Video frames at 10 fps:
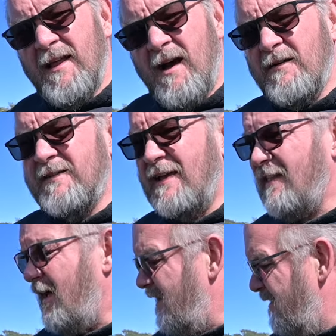I'll
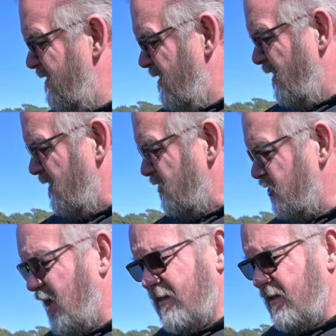take that, I'll
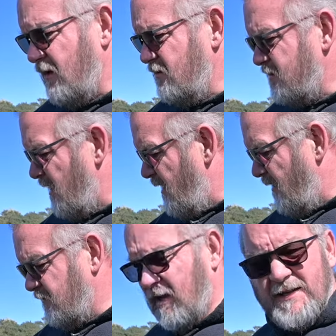share those.
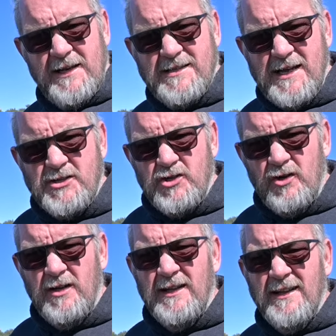I've taken a test shot.